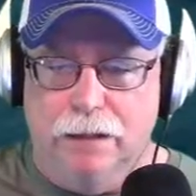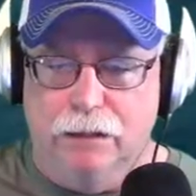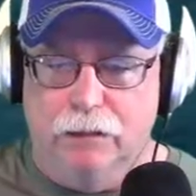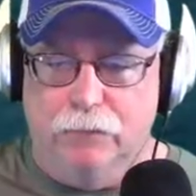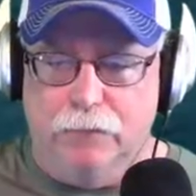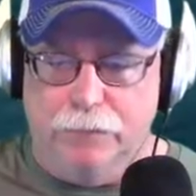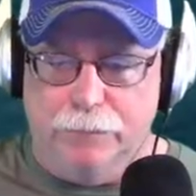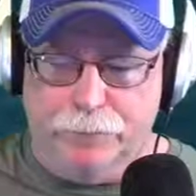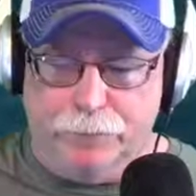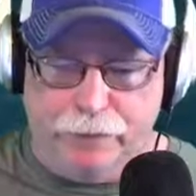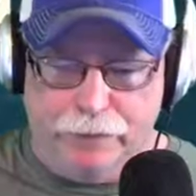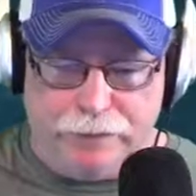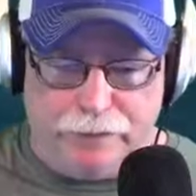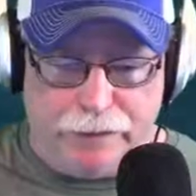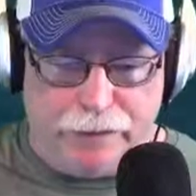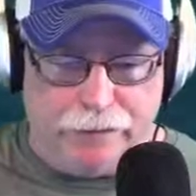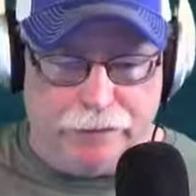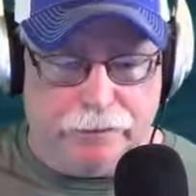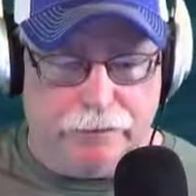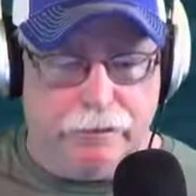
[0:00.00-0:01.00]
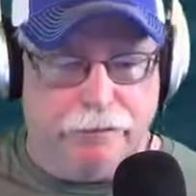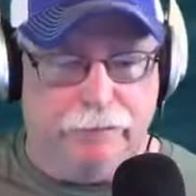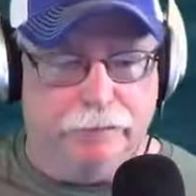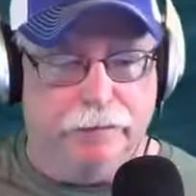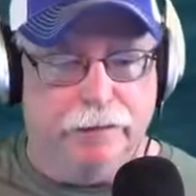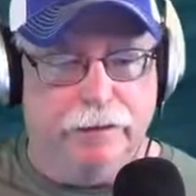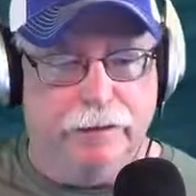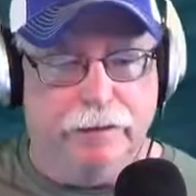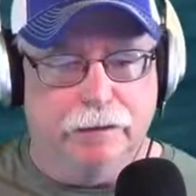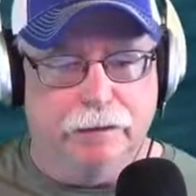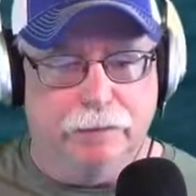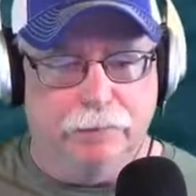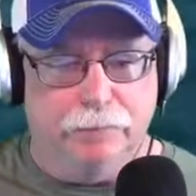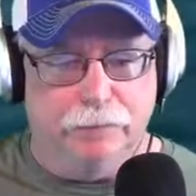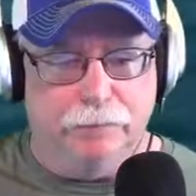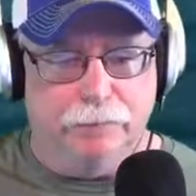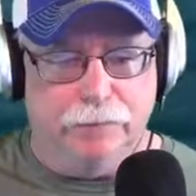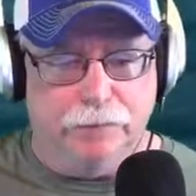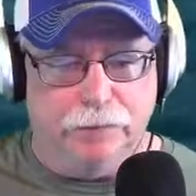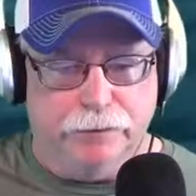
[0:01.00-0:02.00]
we appreciate you tuning in.
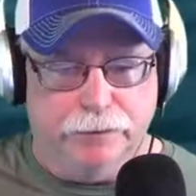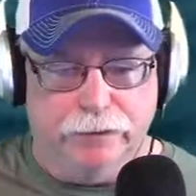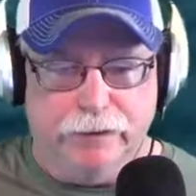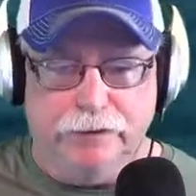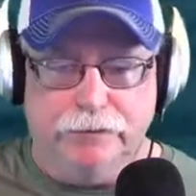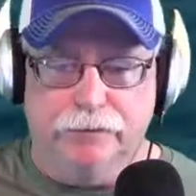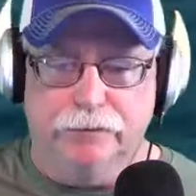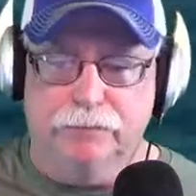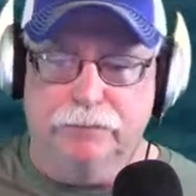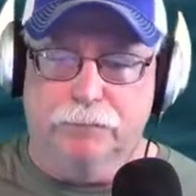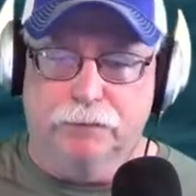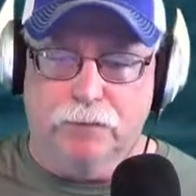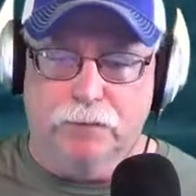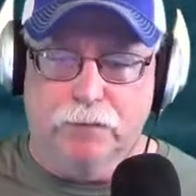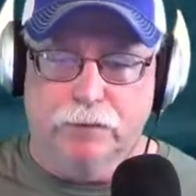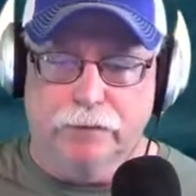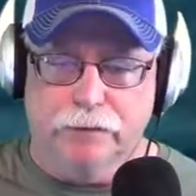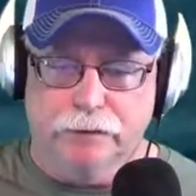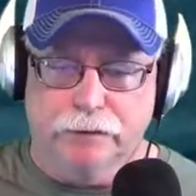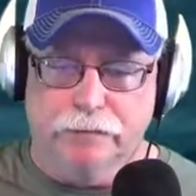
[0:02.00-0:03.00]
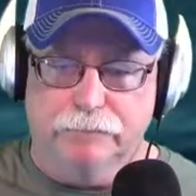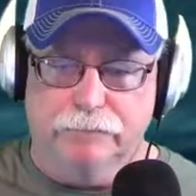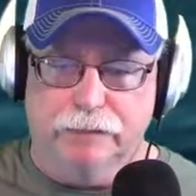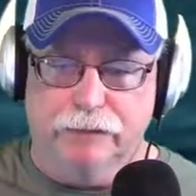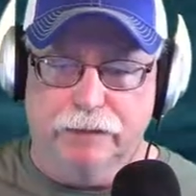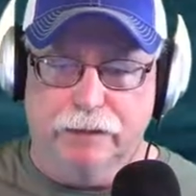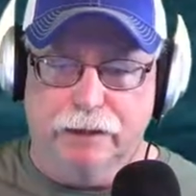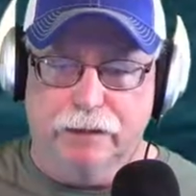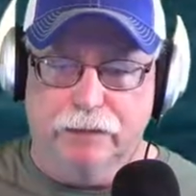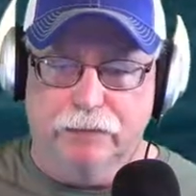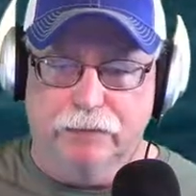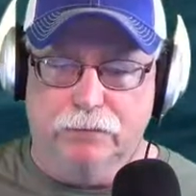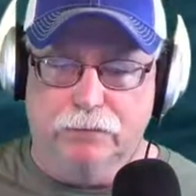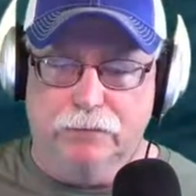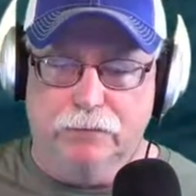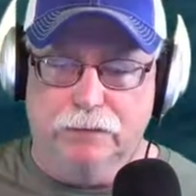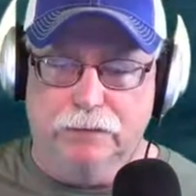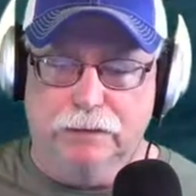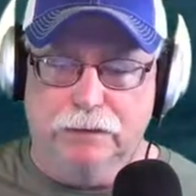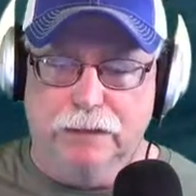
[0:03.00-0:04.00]
We appreciate your support, Jstfish
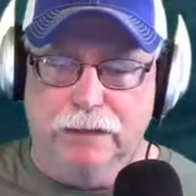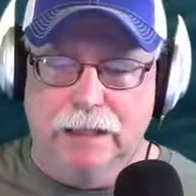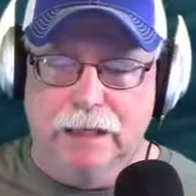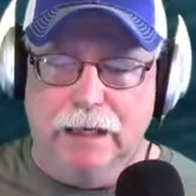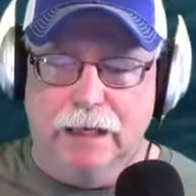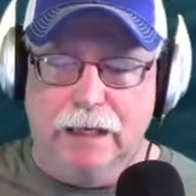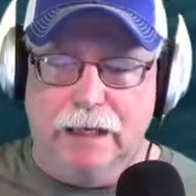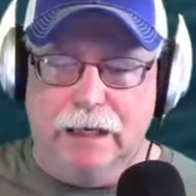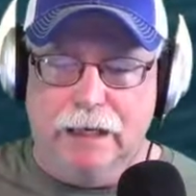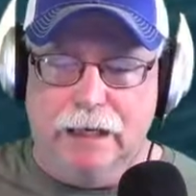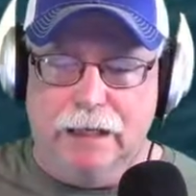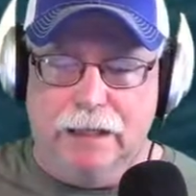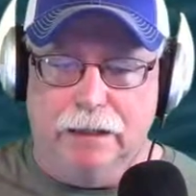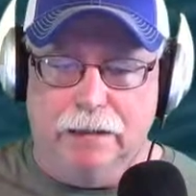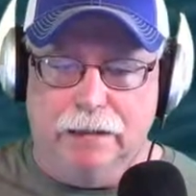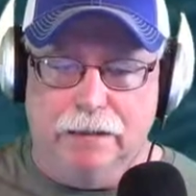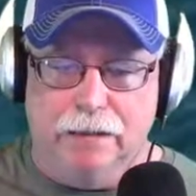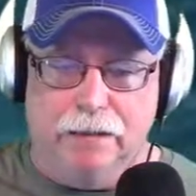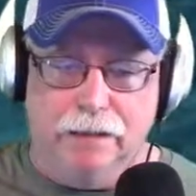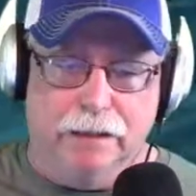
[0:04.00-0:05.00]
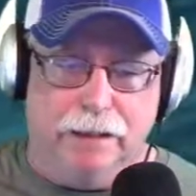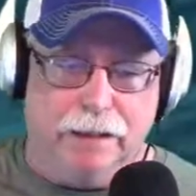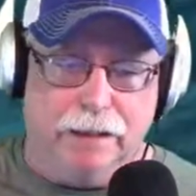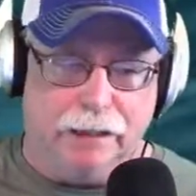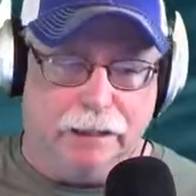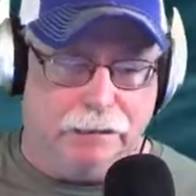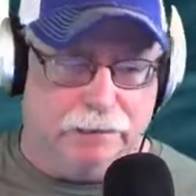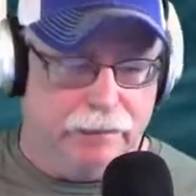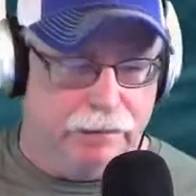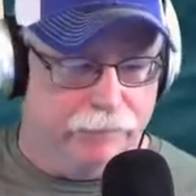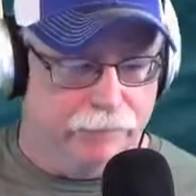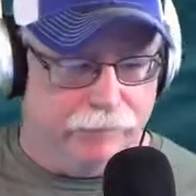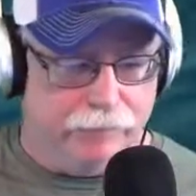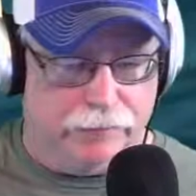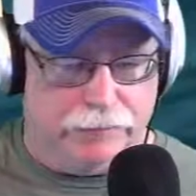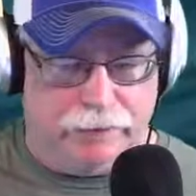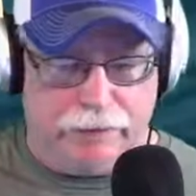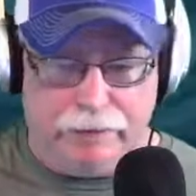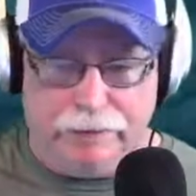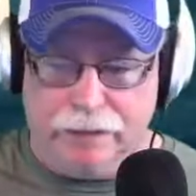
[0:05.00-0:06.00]
Outdoors. And like I said, if
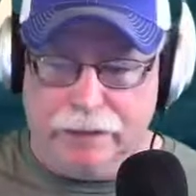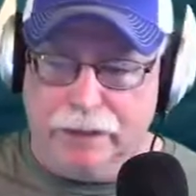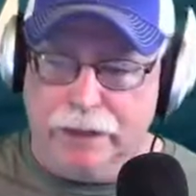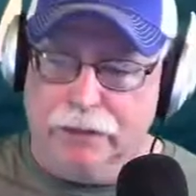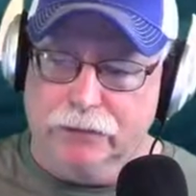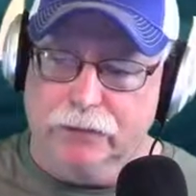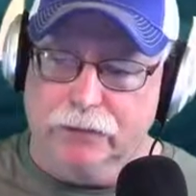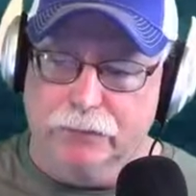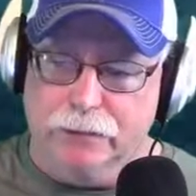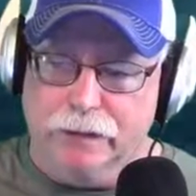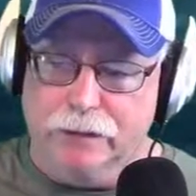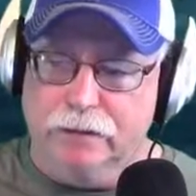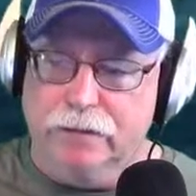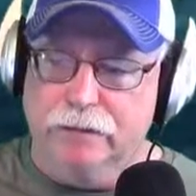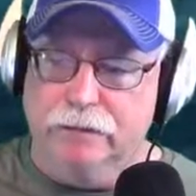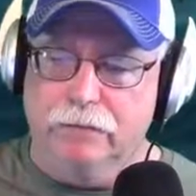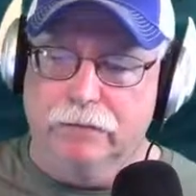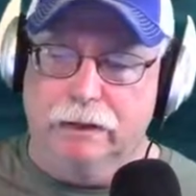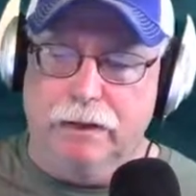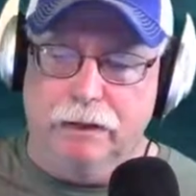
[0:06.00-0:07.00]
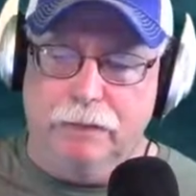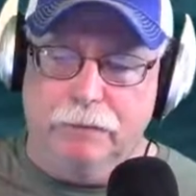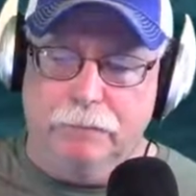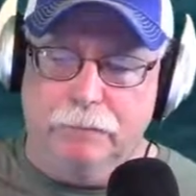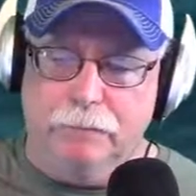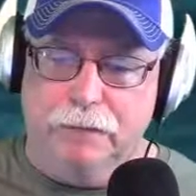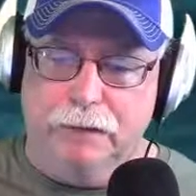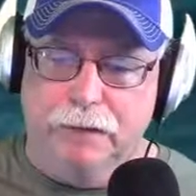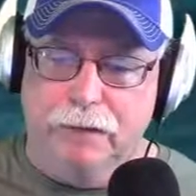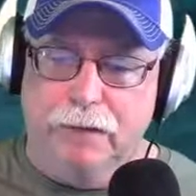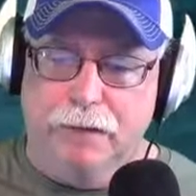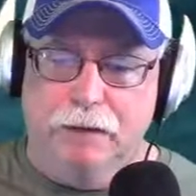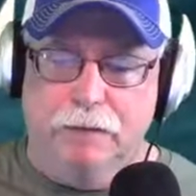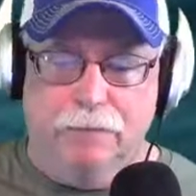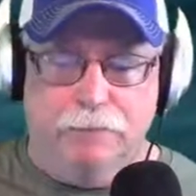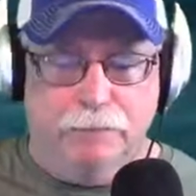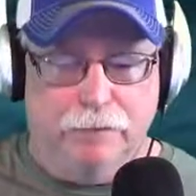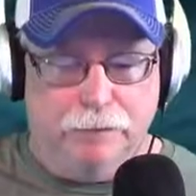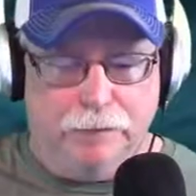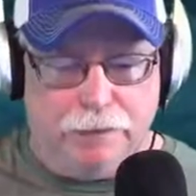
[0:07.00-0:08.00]
there's anything else we can do to help,
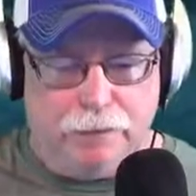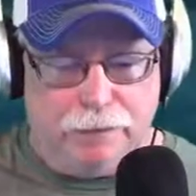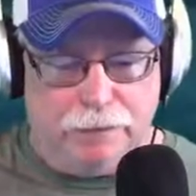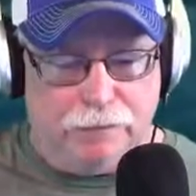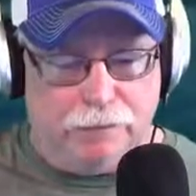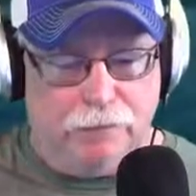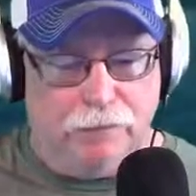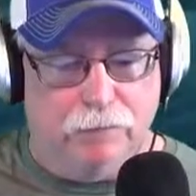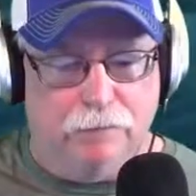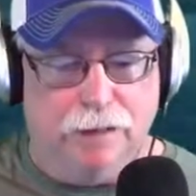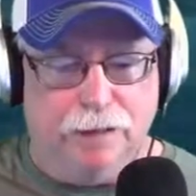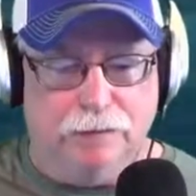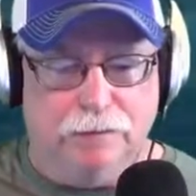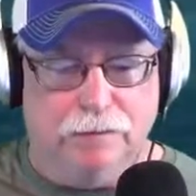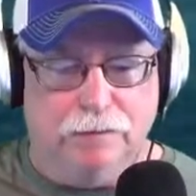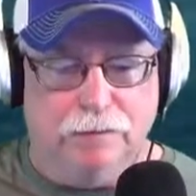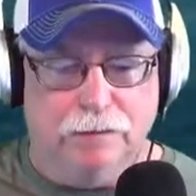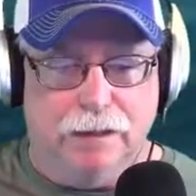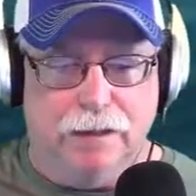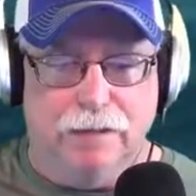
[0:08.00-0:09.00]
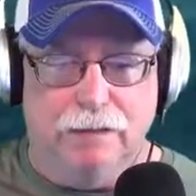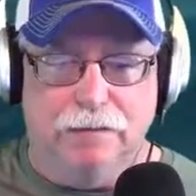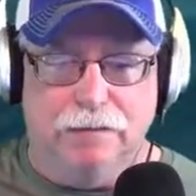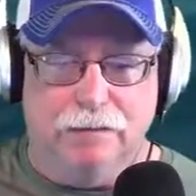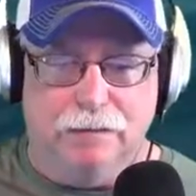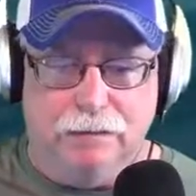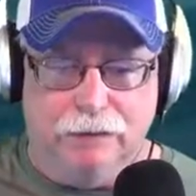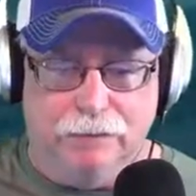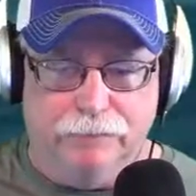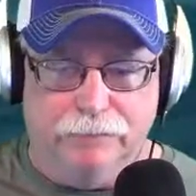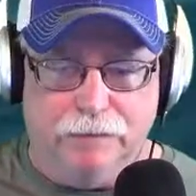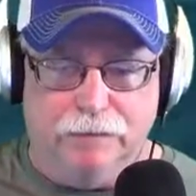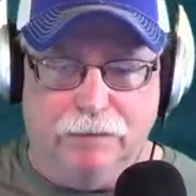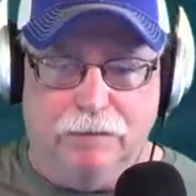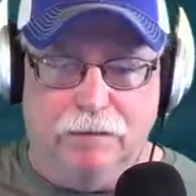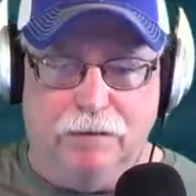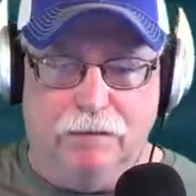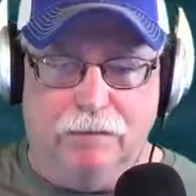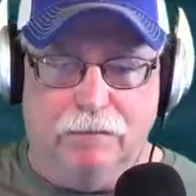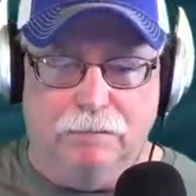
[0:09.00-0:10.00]
please don't hesitate to give us a
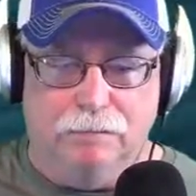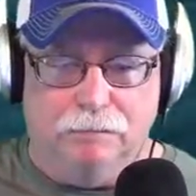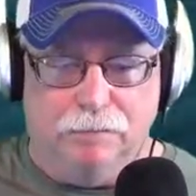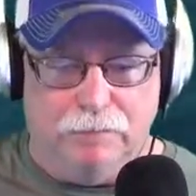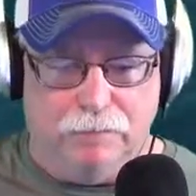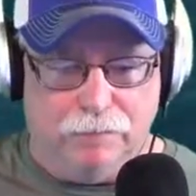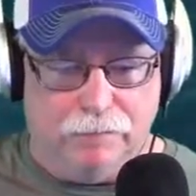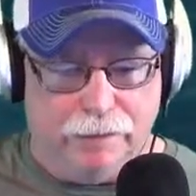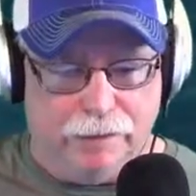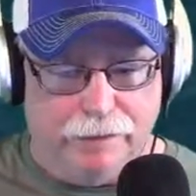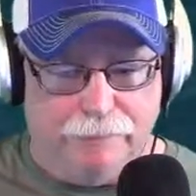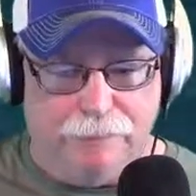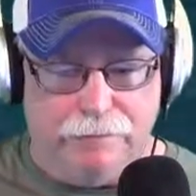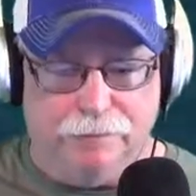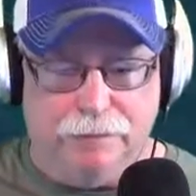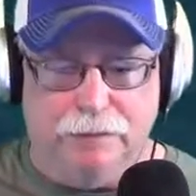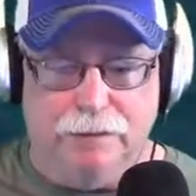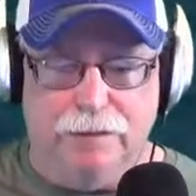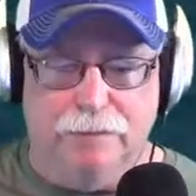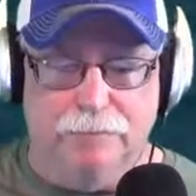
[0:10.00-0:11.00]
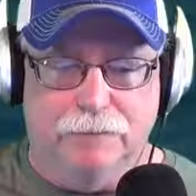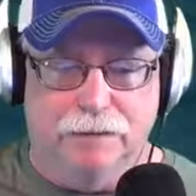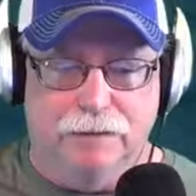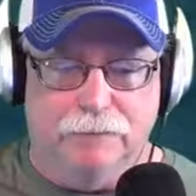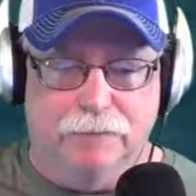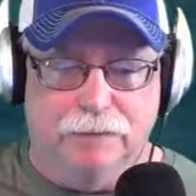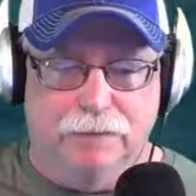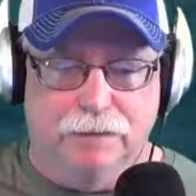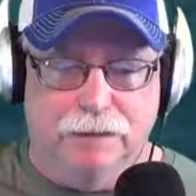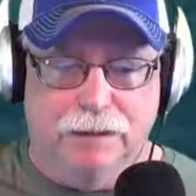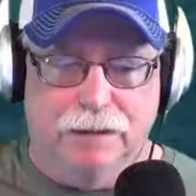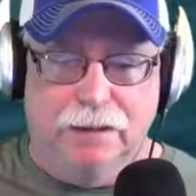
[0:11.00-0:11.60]
call or give us an email.